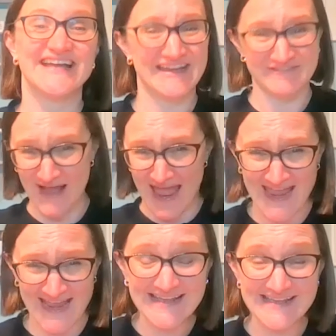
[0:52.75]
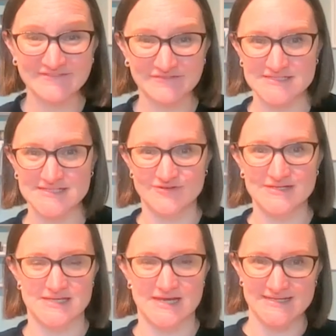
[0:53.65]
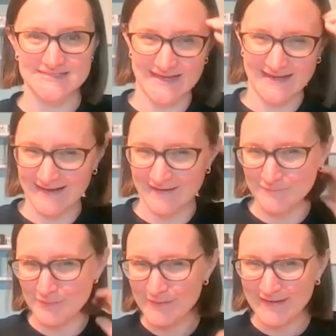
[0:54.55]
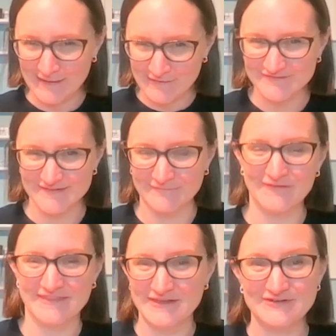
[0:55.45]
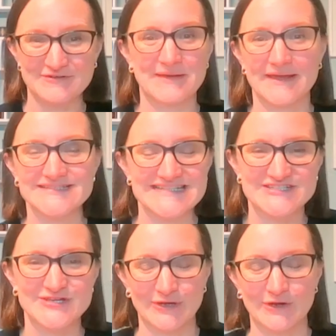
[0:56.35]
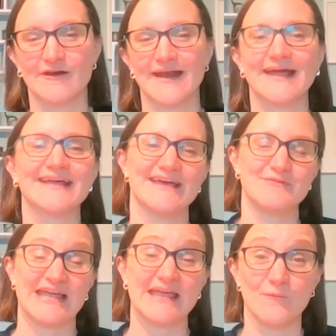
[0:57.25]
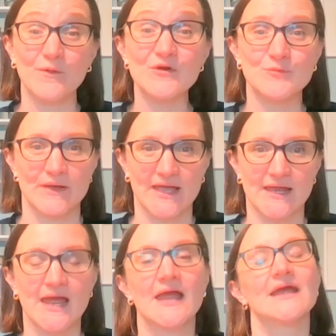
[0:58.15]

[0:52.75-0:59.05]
If any of this is resonating, and I'm pretty confident whether you're a PhD student or an academic, it will be,